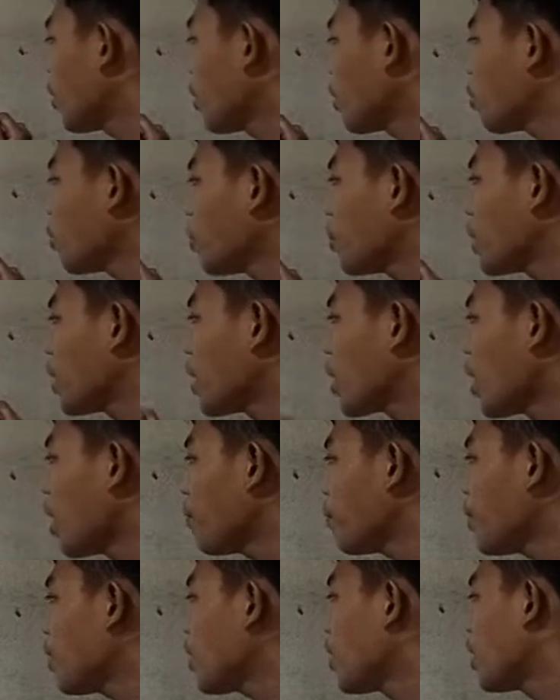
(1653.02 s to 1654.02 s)
will
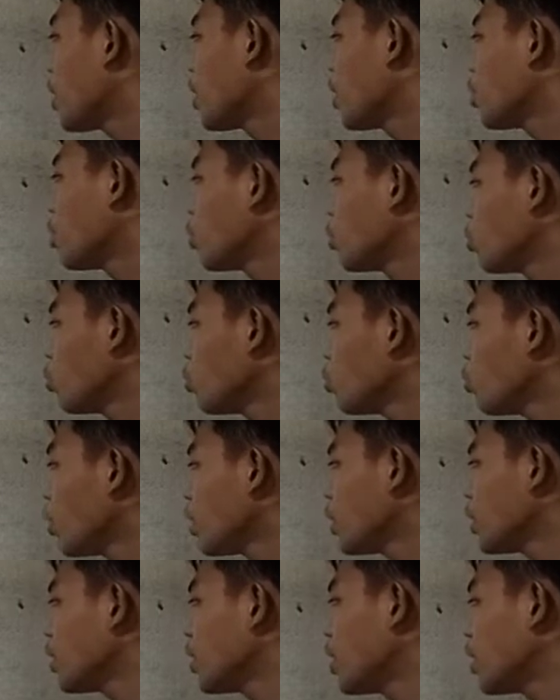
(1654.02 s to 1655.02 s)
become
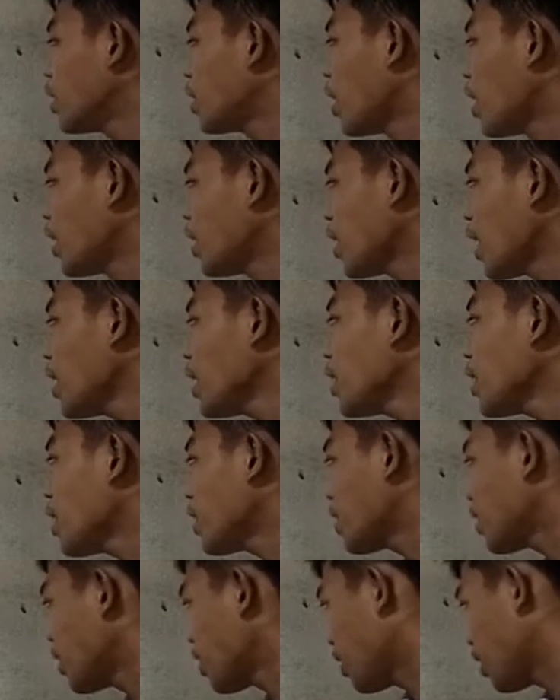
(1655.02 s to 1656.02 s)

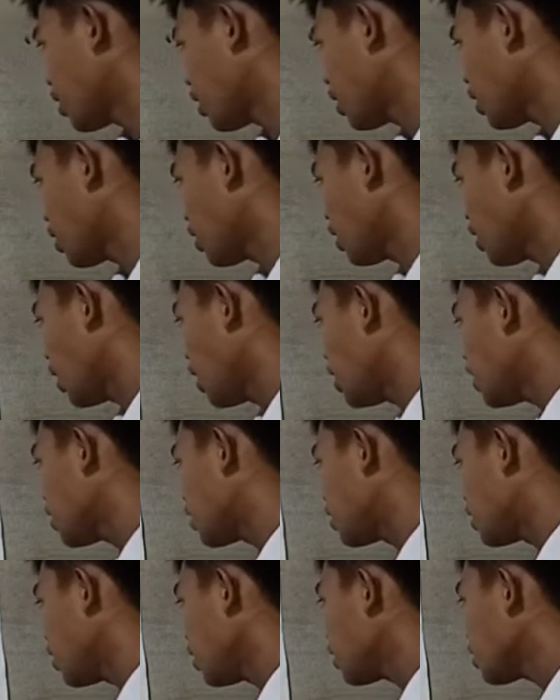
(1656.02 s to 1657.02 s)

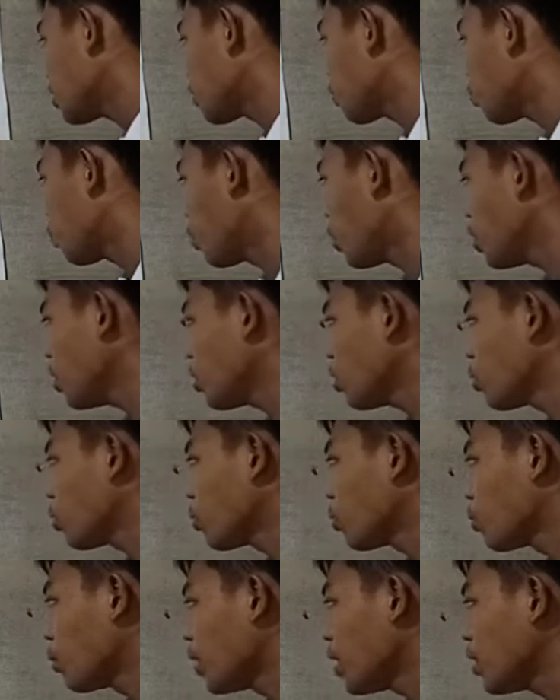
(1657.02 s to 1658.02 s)

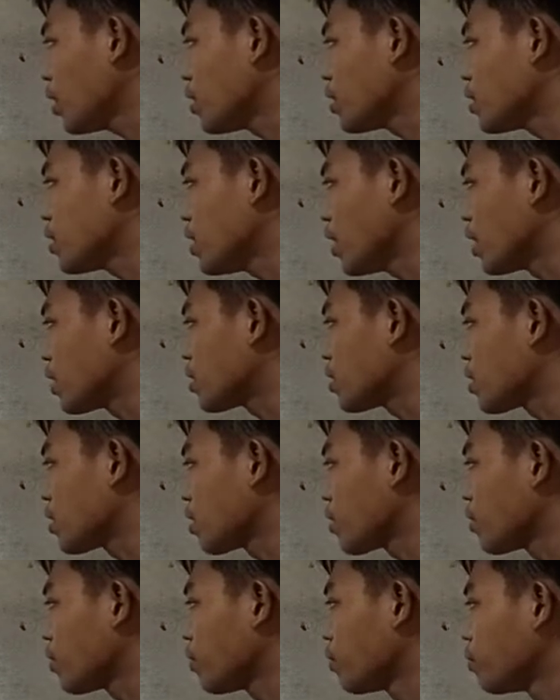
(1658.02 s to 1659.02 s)
986.26.
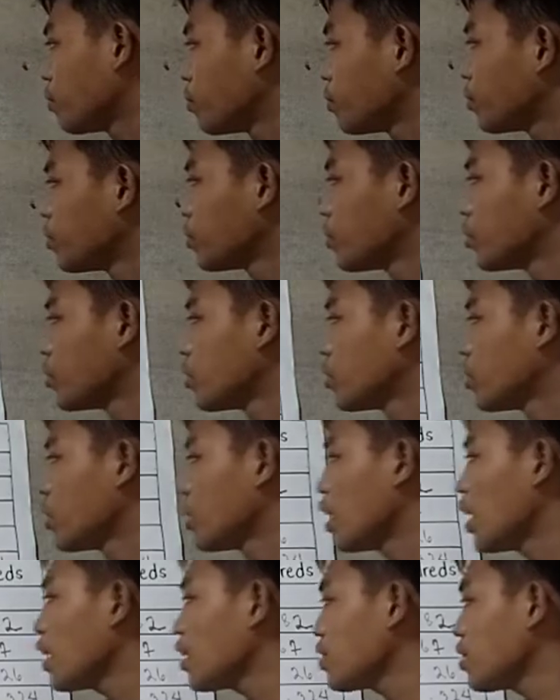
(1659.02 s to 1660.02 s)

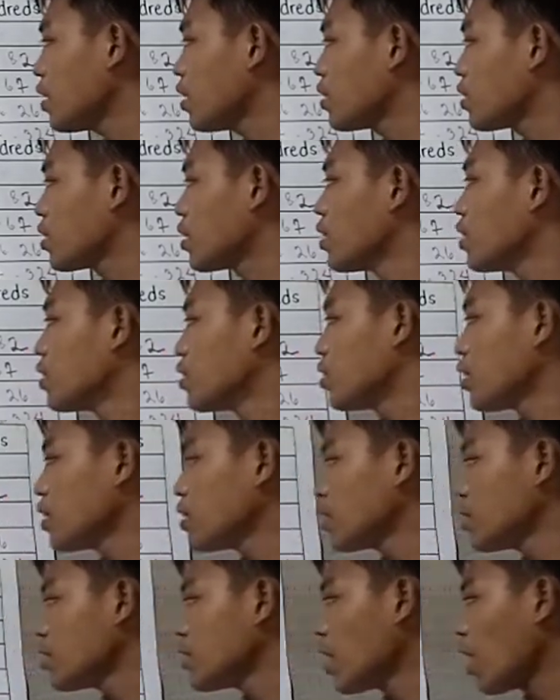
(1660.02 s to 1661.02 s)
Next is
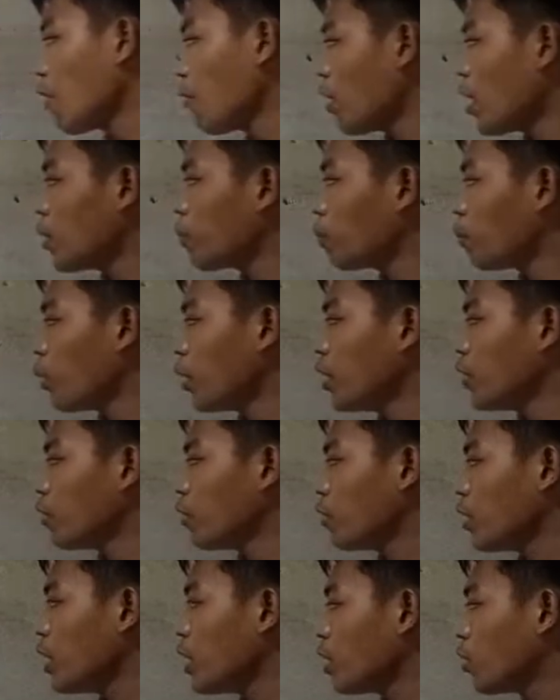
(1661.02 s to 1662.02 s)

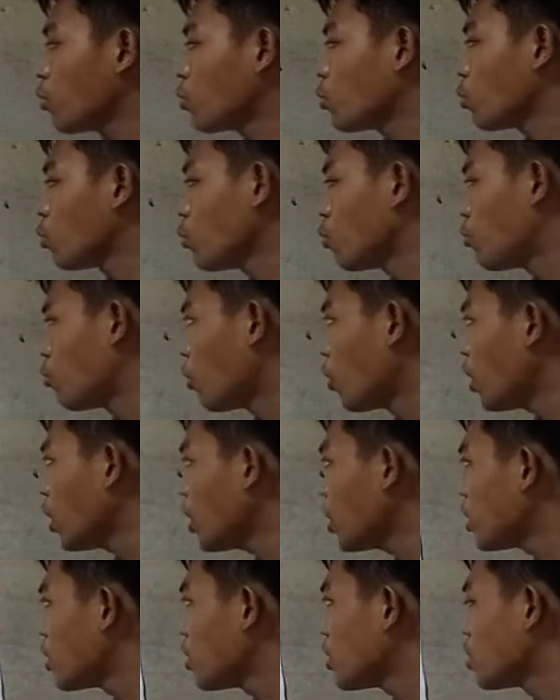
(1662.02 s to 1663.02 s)
67.324.
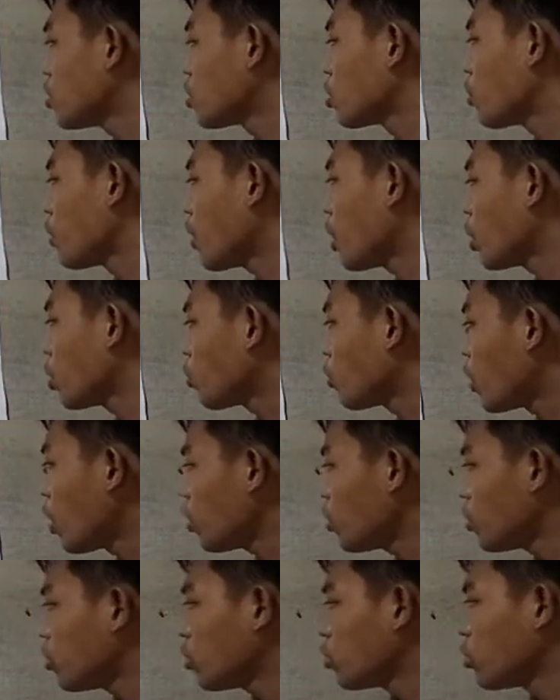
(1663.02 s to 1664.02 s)
So we are to
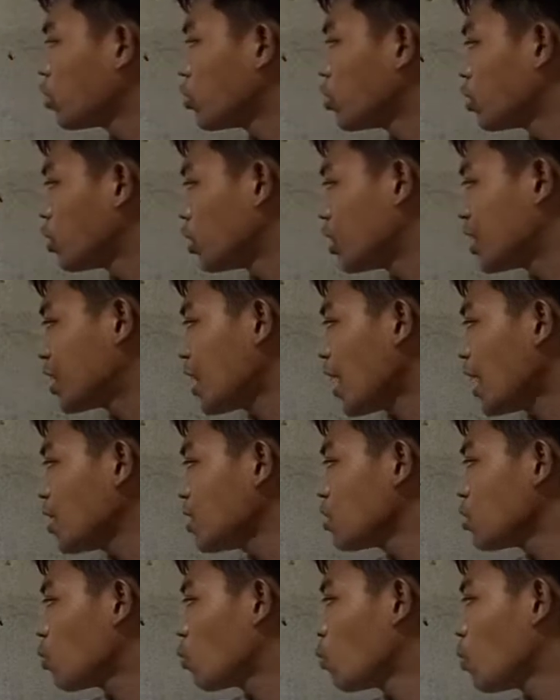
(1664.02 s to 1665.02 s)
round the
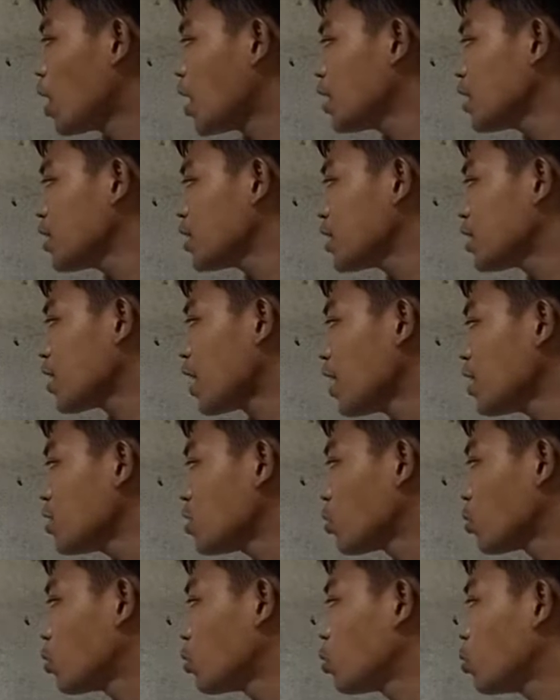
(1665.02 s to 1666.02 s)
tens. So ones, tens.
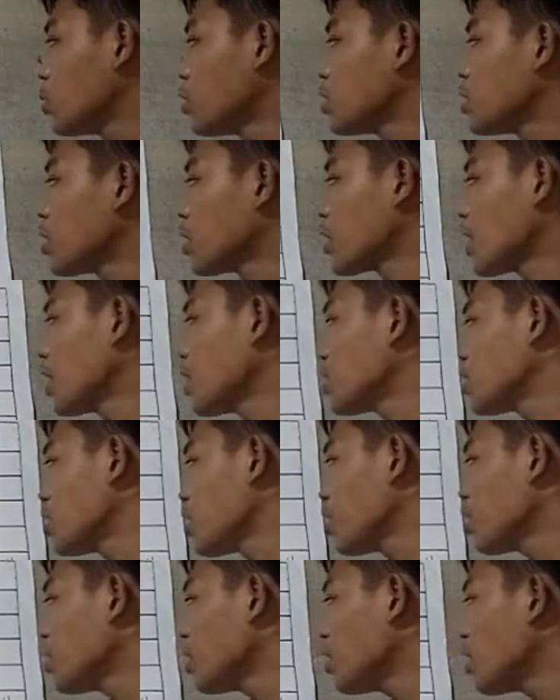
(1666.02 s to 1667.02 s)
So 2 is the tens
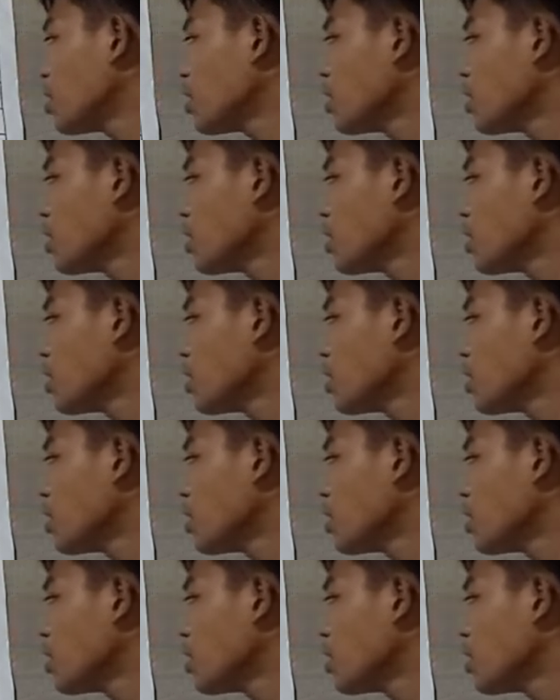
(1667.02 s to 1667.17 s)
here.